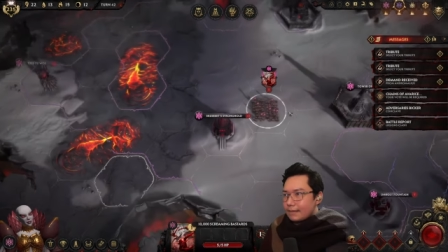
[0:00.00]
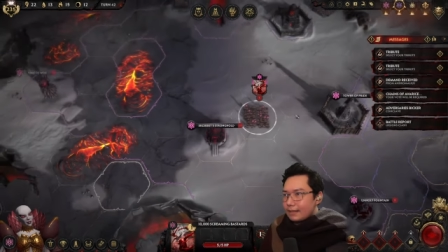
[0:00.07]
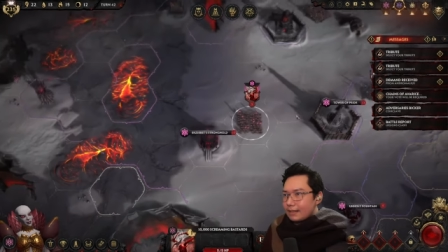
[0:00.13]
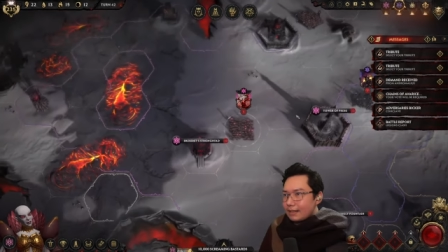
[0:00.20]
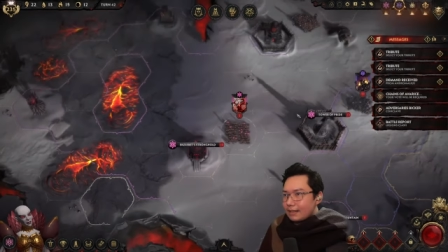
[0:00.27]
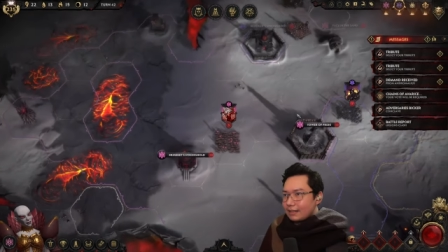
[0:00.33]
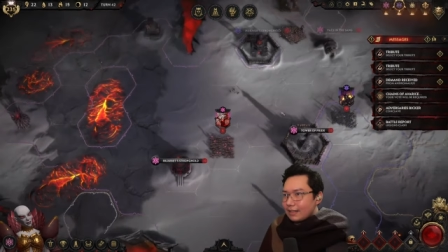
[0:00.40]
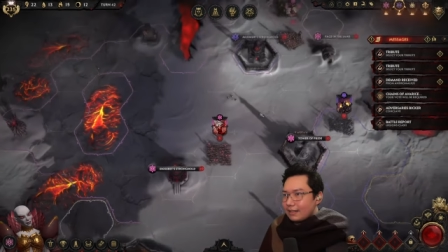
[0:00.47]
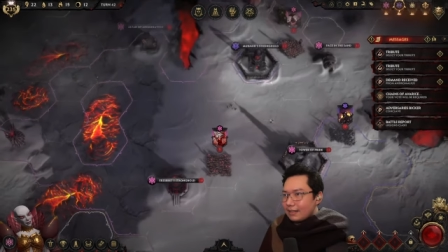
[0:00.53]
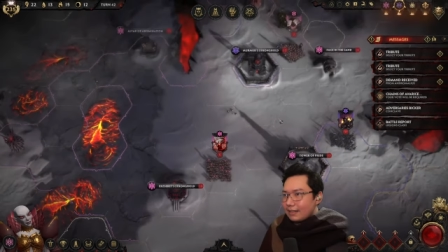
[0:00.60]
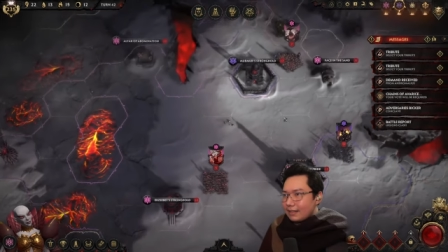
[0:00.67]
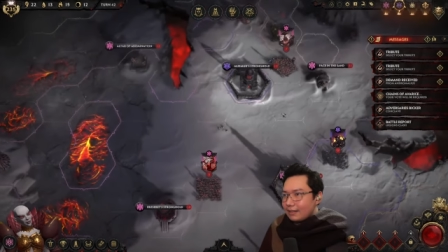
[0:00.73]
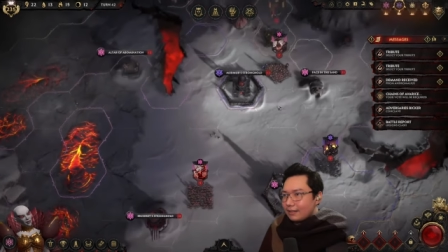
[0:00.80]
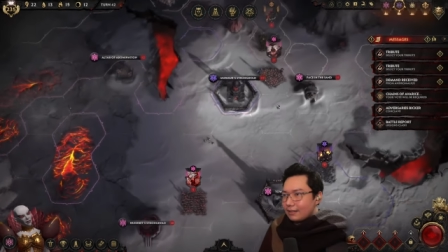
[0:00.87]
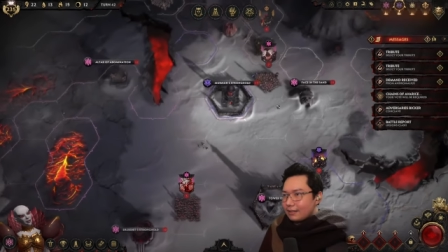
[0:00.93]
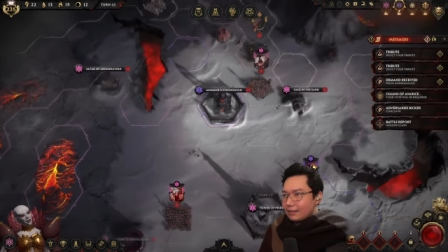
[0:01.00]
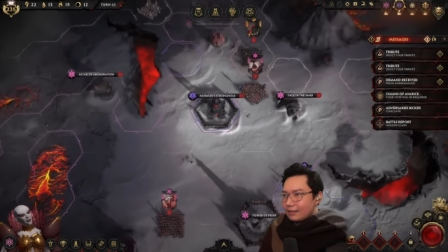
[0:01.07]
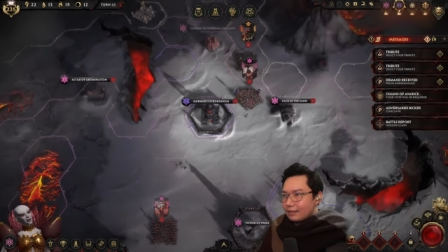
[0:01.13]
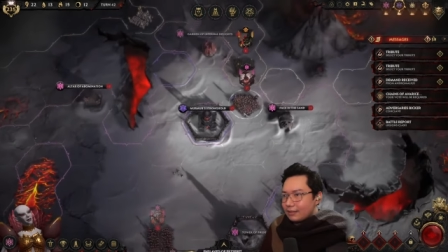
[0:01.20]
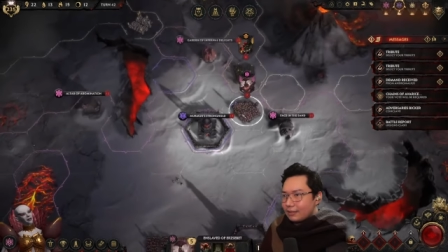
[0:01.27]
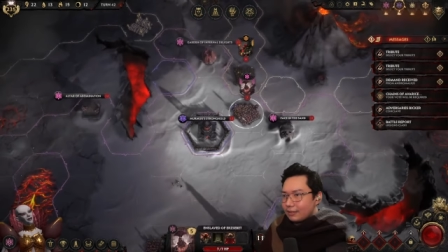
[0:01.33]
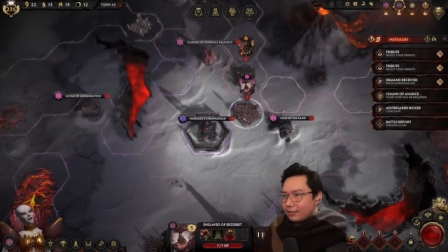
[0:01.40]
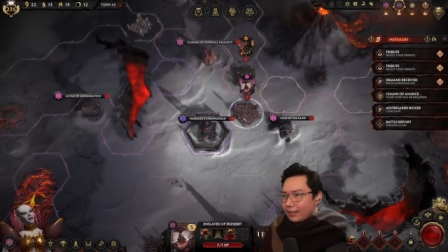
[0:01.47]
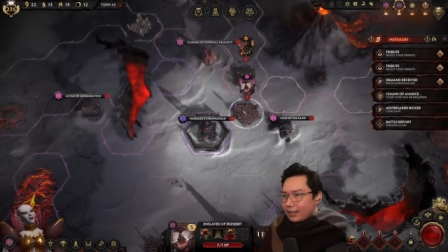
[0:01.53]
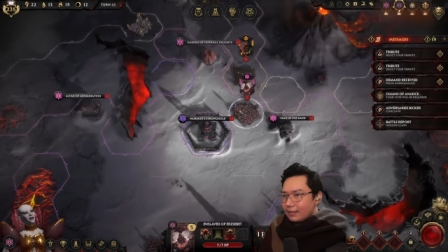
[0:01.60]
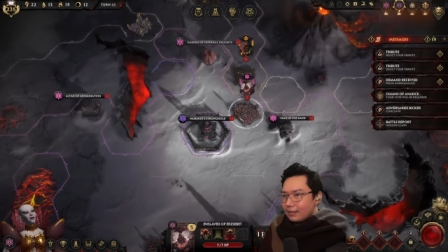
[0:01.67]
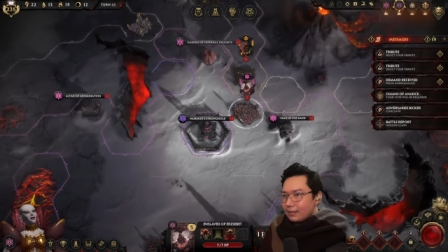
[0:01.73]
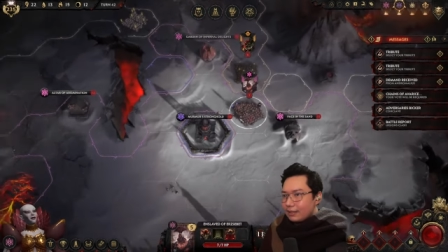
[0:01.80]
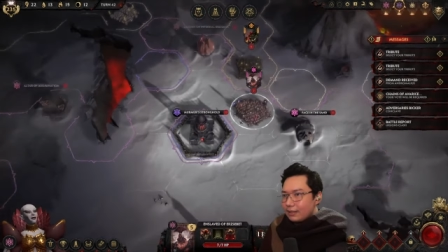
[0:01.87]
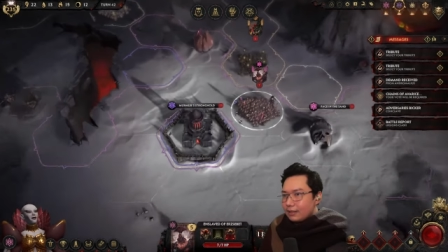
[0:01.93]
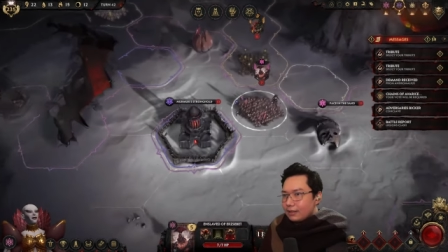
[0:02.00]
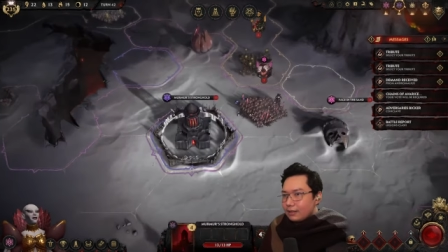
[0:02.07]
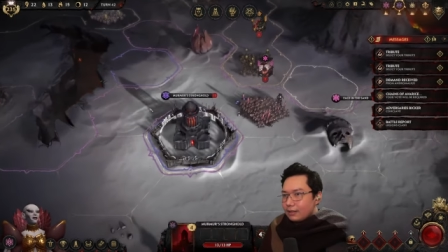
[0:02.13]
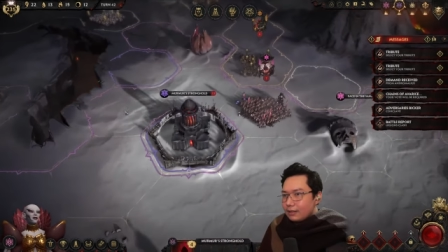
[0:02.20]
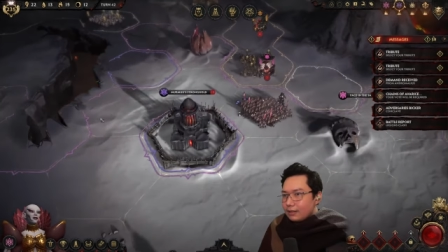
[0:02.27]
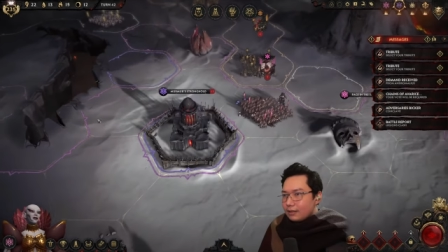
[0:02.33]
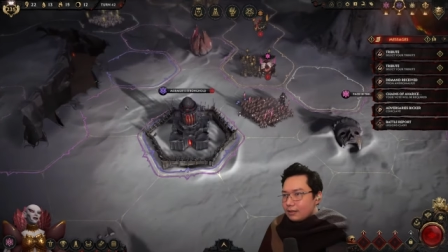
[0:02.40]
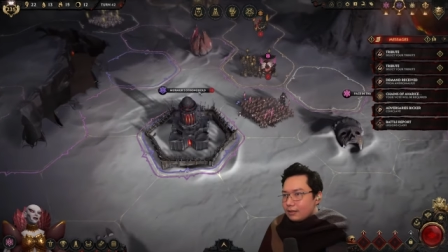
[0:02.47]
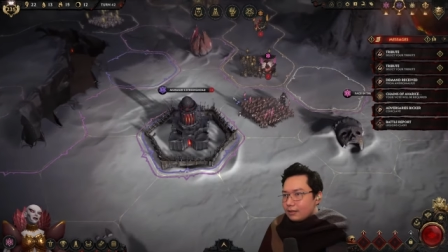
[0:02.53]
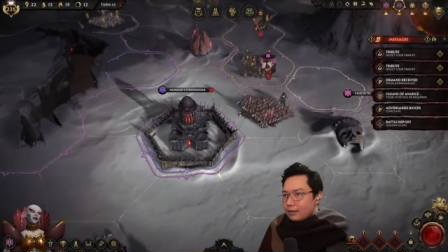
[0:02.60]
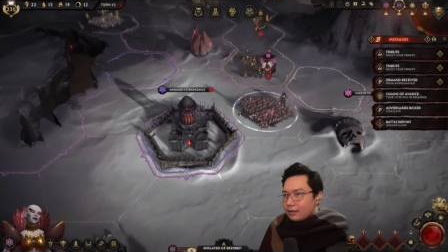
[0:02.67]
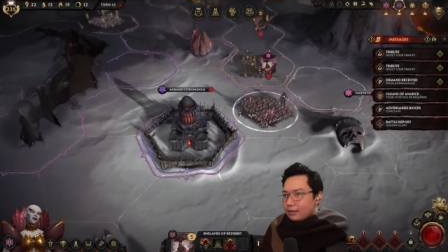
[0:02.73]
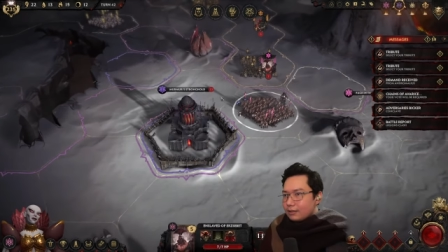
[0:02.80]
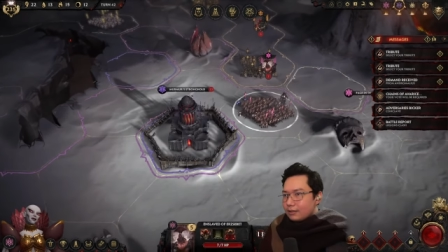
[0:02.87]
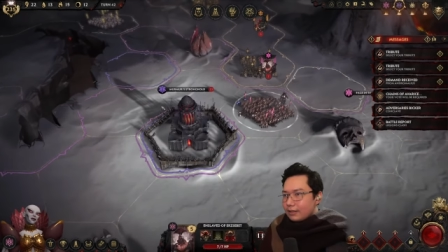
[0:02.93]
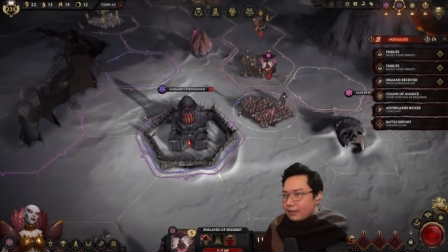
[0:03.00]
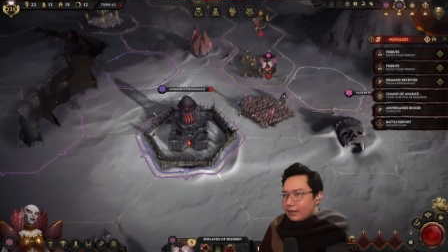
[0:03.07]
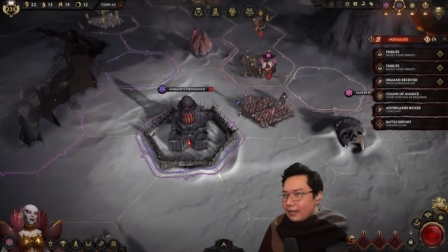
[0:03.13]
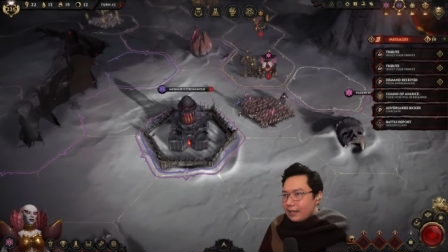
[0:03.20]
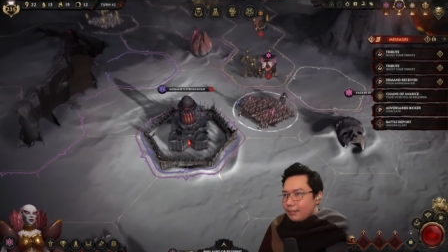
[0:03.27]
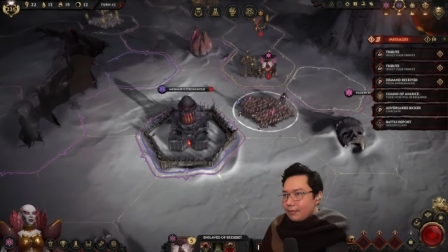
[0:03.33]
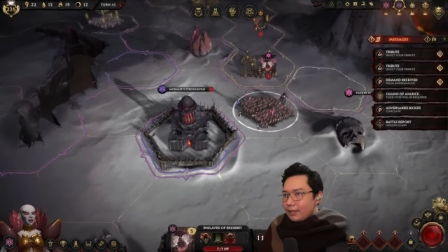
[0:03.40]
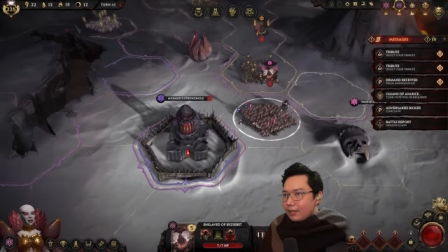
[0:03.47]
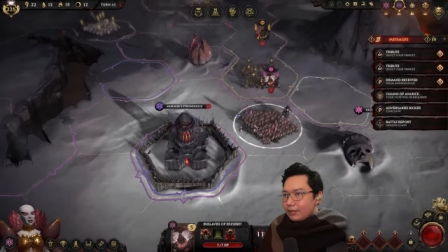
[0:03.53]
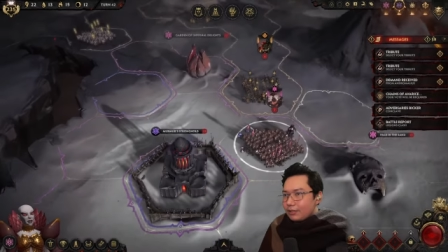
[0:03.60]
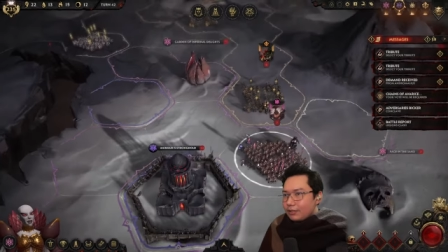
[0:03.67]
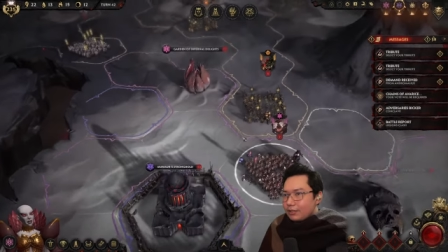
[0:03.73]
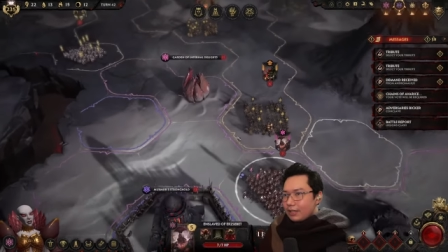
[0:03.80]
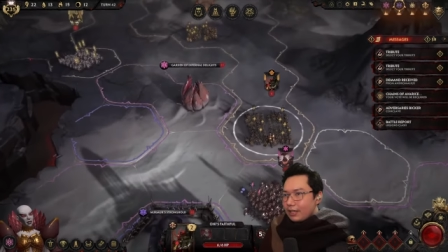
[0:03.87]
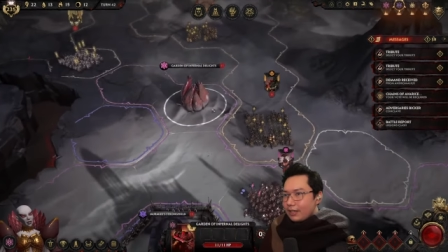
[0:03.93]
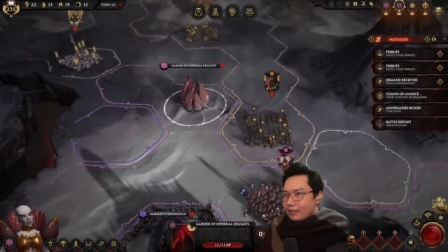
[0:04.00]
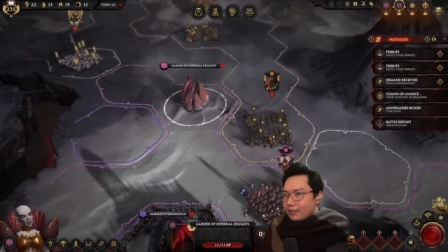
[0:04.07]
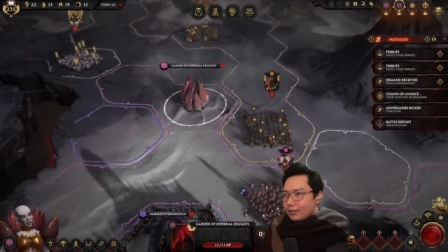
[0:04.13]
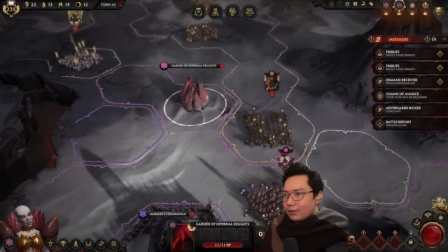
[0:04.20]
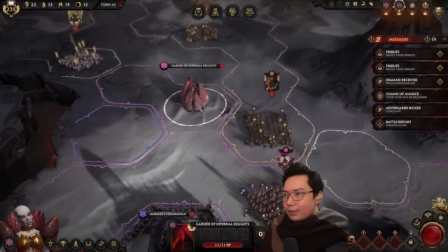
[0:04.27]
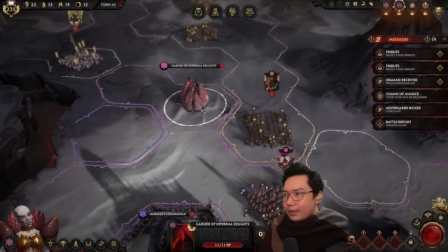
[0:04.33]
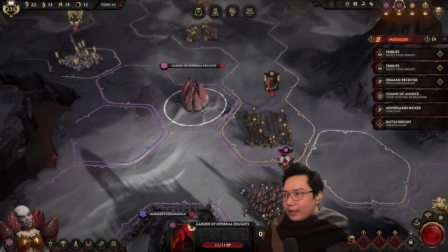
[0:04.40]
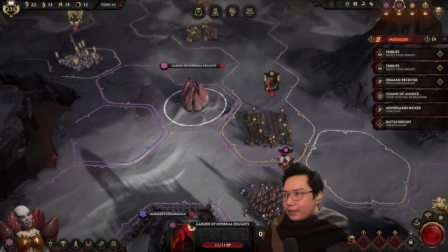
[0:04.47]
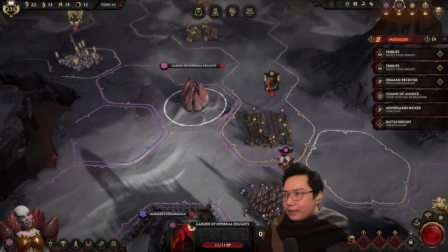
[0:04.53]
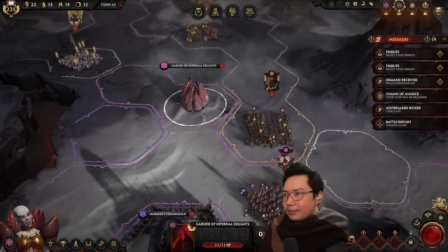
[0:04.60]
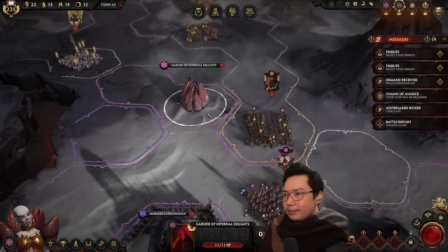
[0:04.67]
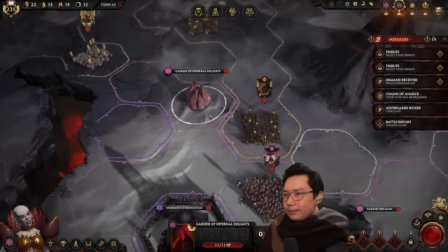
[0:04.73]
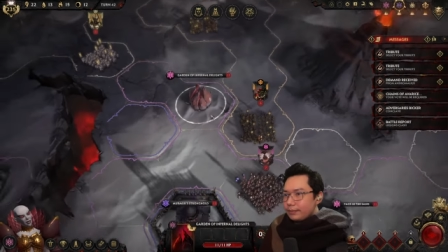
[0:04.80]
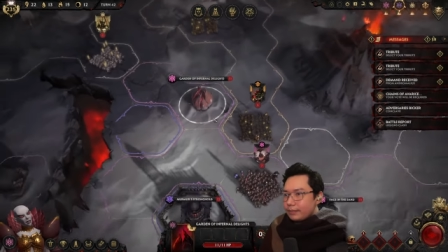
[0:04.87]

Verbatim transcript: Oh, it's at the end. That's fine. So I claim those tiles as well.